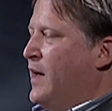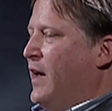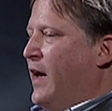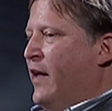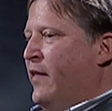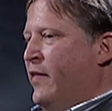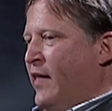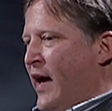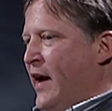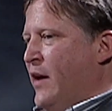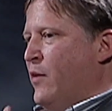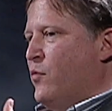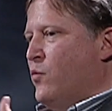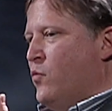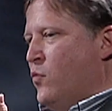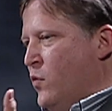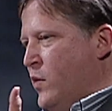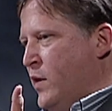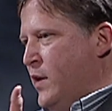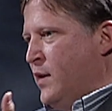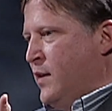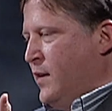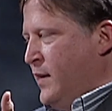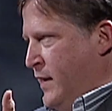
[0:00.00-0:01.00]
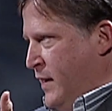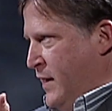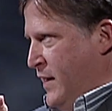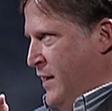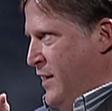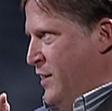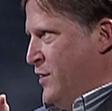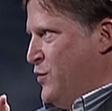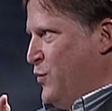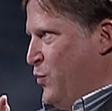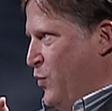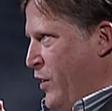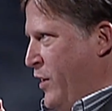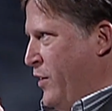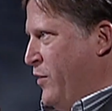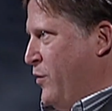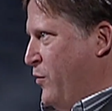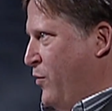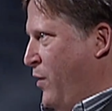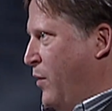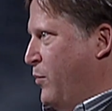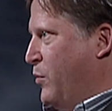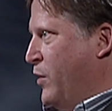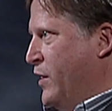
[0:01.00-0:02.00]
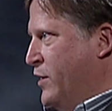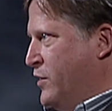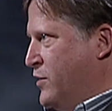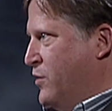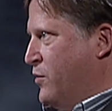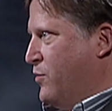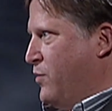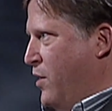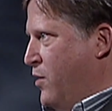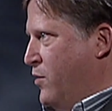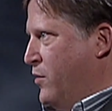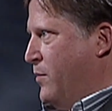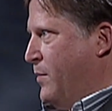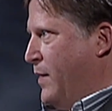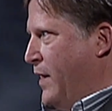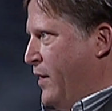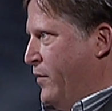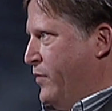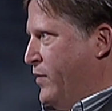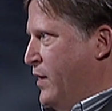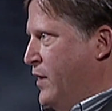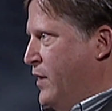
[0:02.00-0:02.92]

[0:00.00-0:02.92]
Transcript: And that really is where the rubber hits the road about